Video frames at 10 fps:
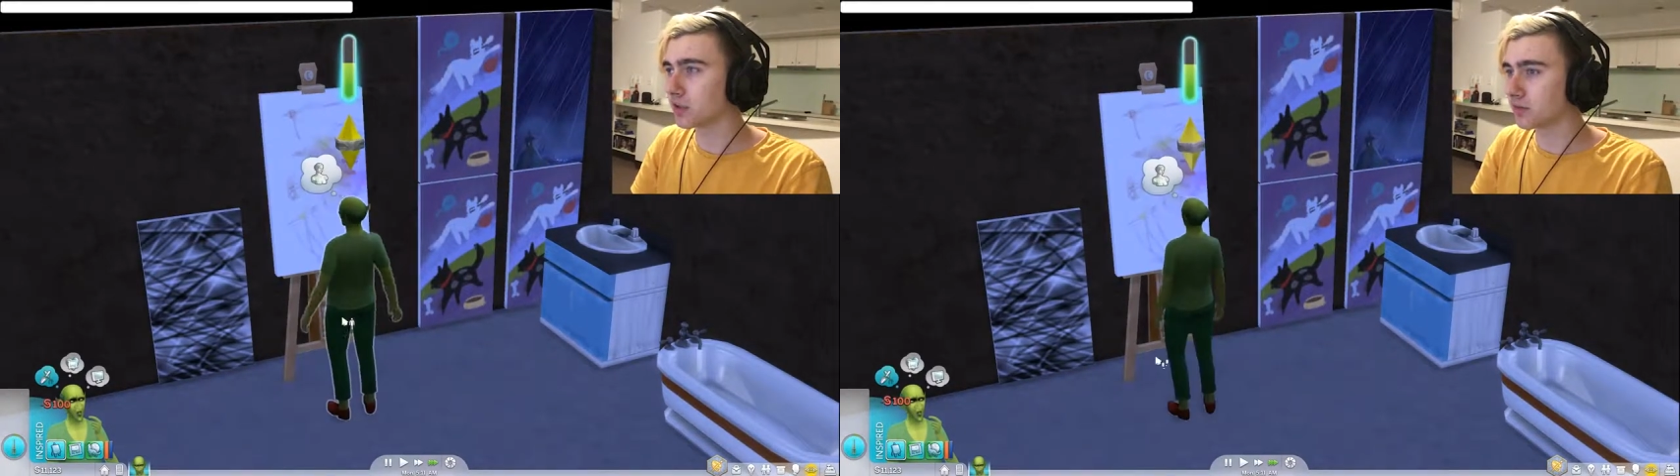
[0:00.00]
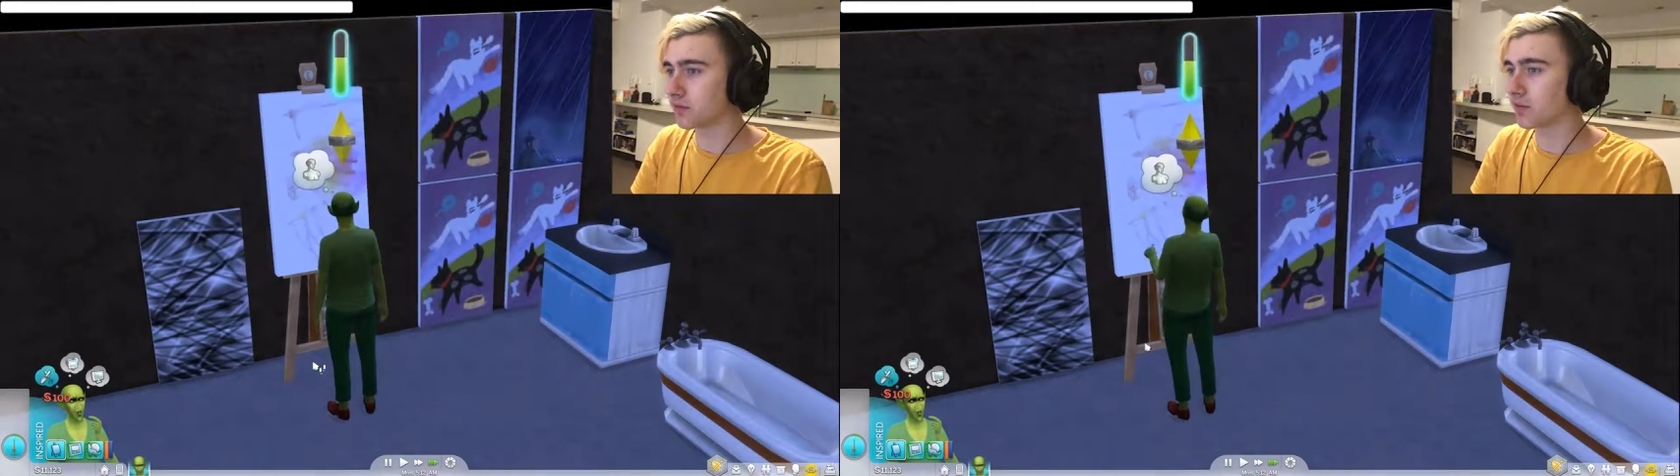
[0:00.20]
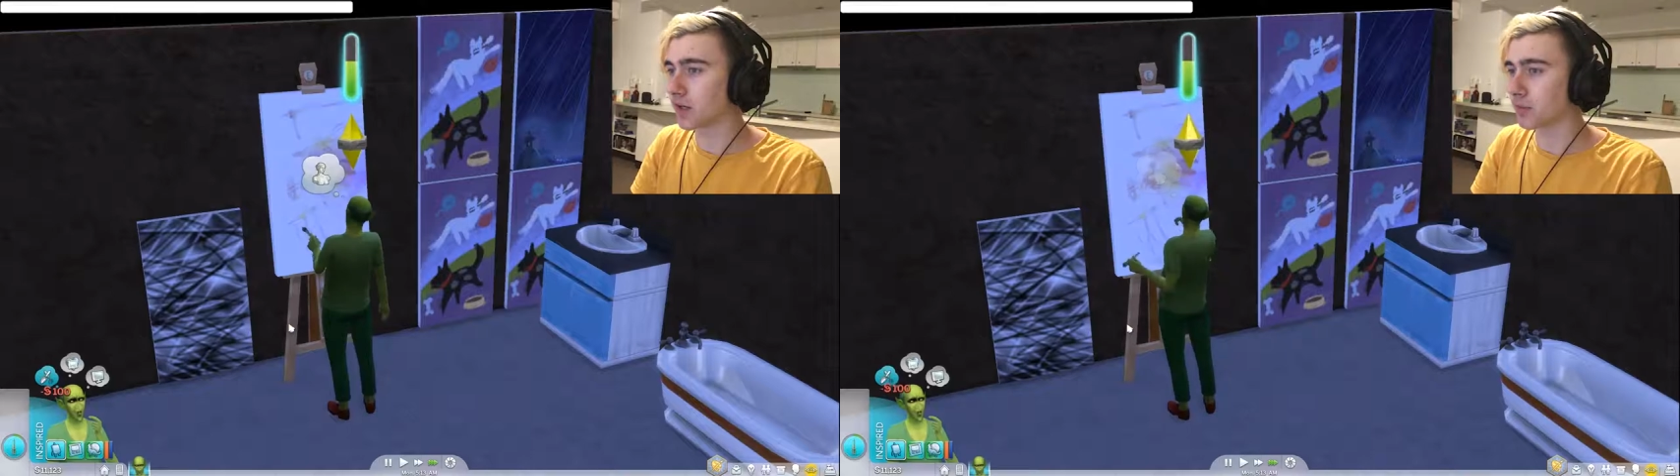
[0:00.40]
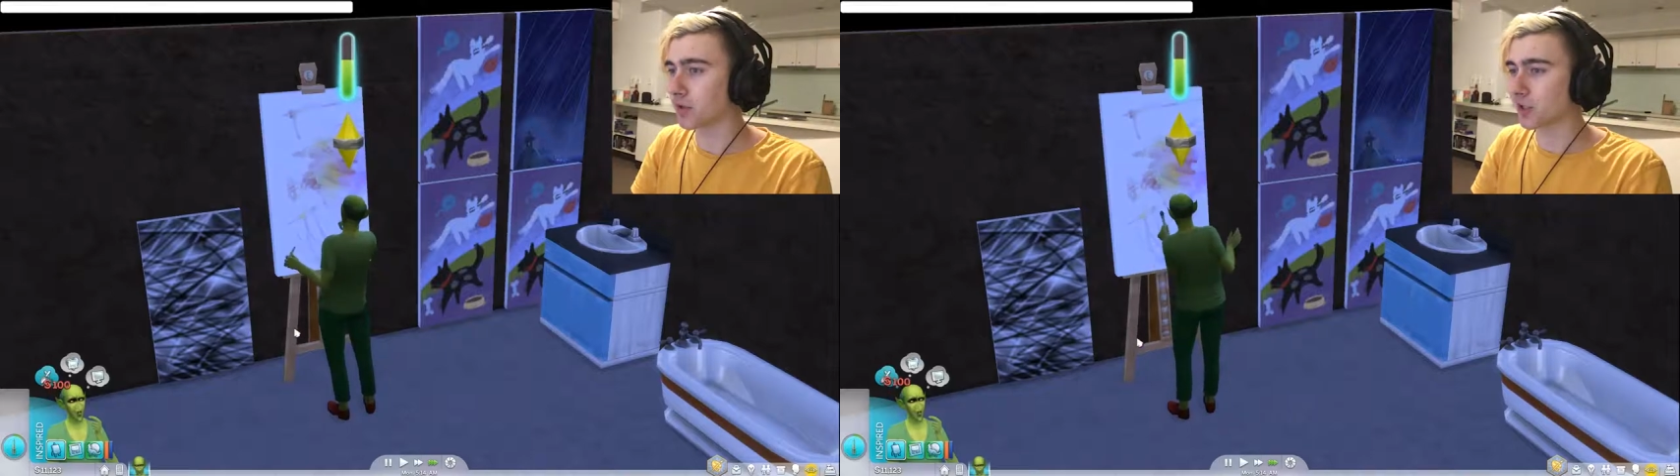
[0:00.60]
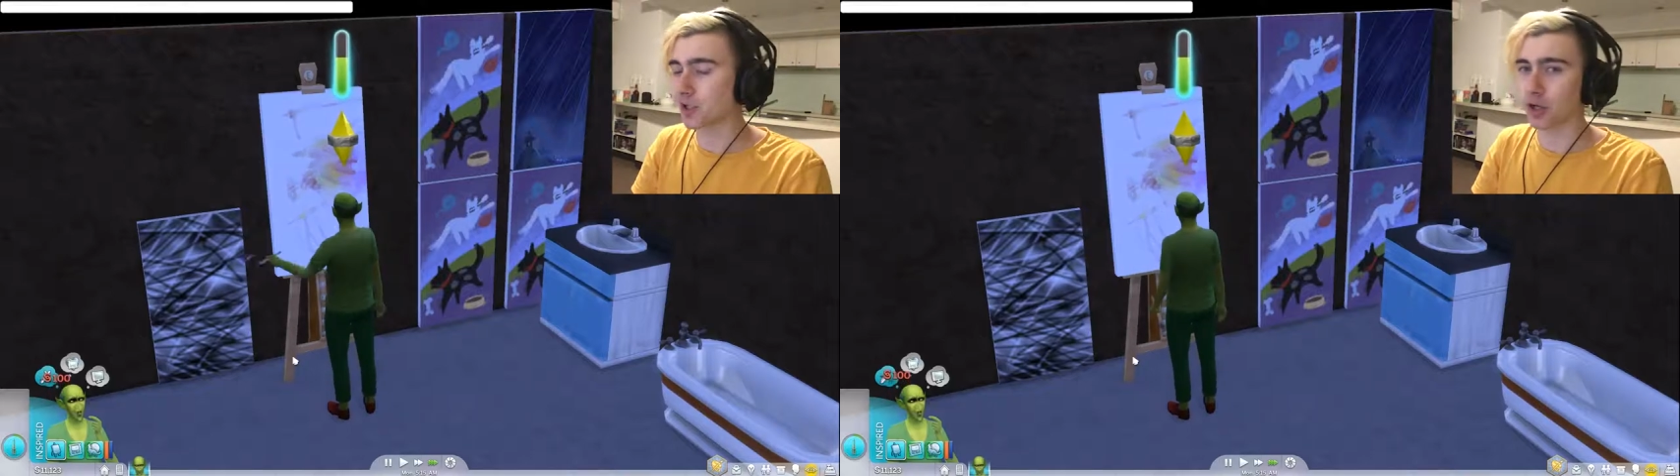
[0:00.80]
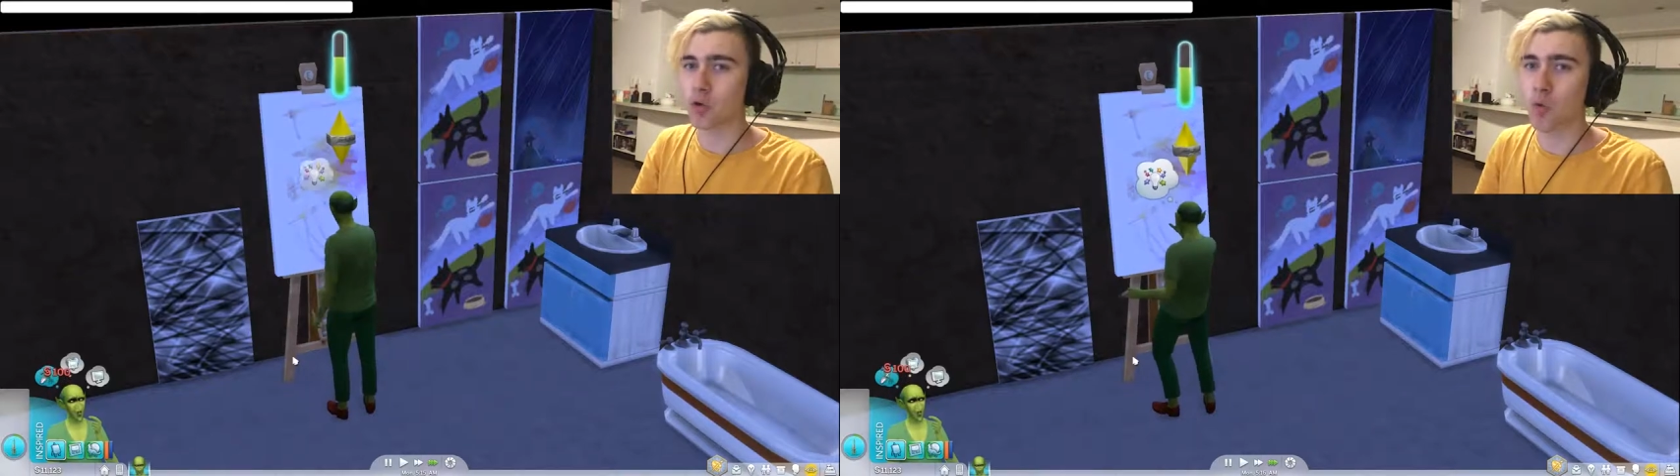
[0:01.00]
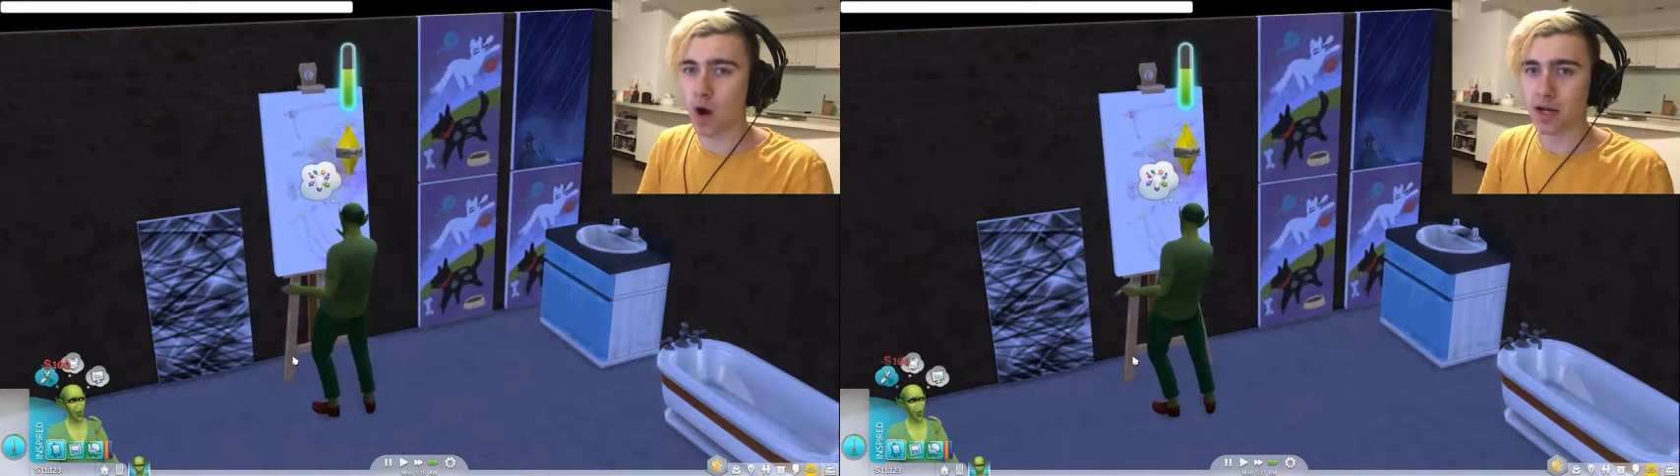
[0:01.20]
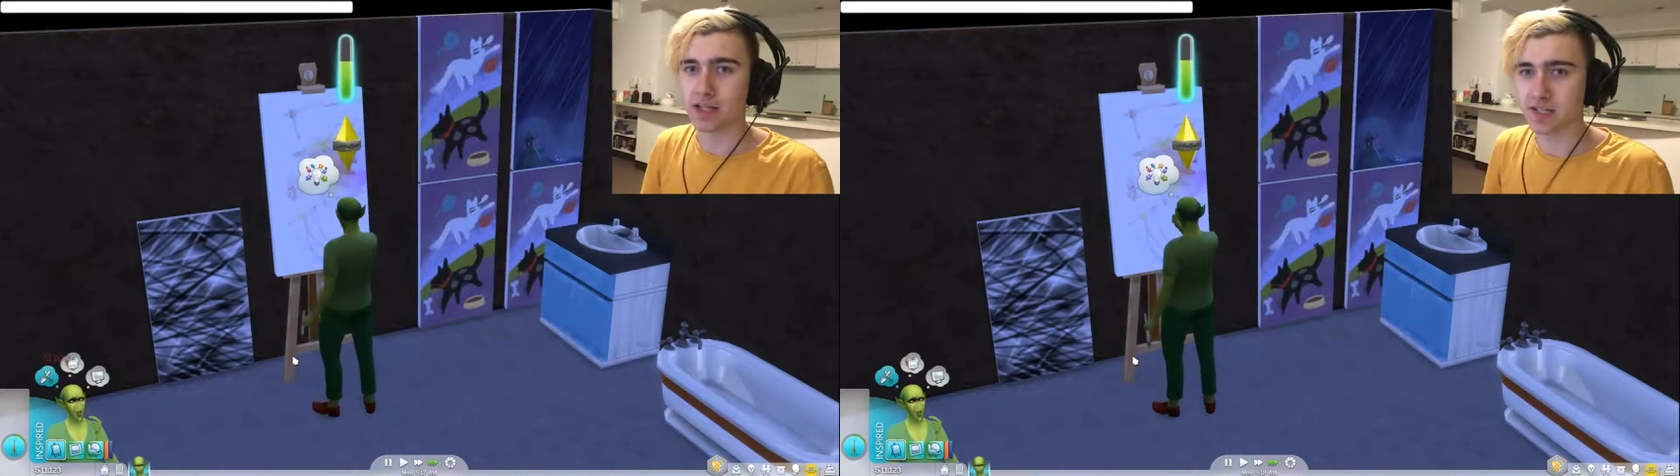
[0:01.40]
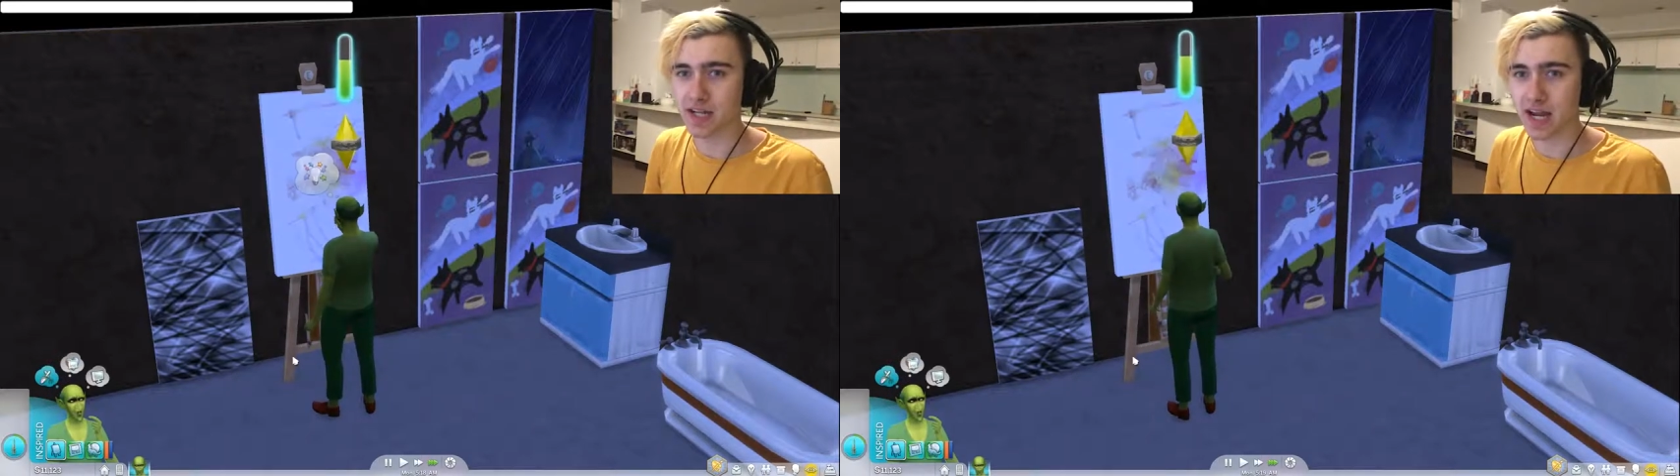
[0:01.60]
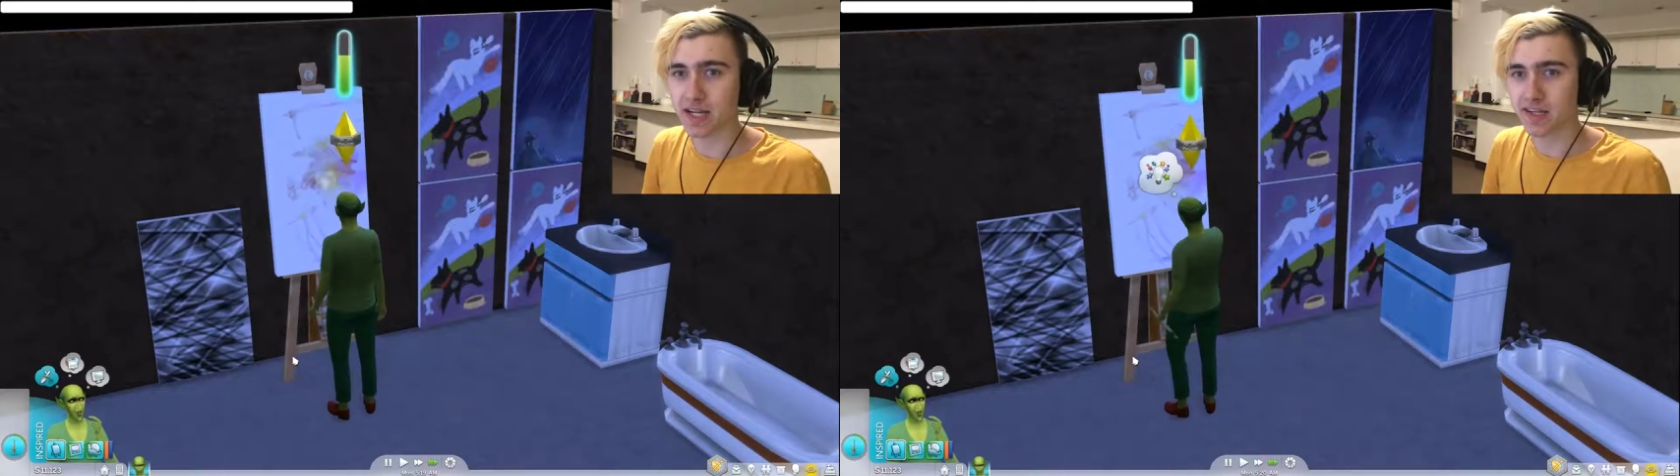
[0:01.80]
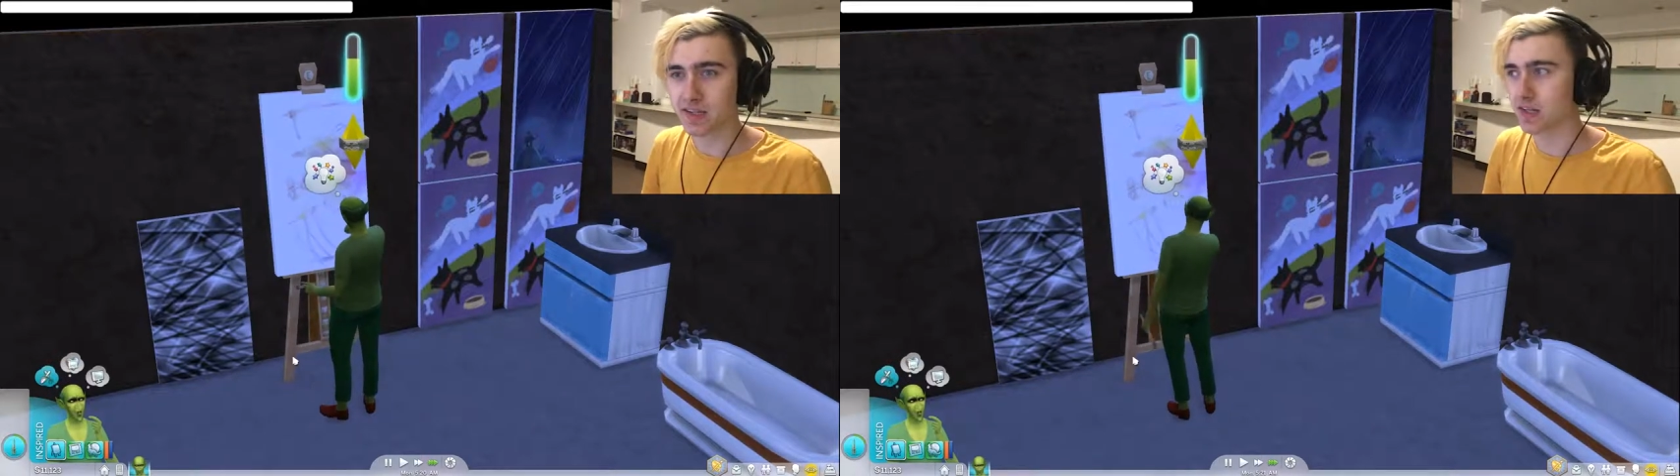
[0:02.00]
very much an acquired taste.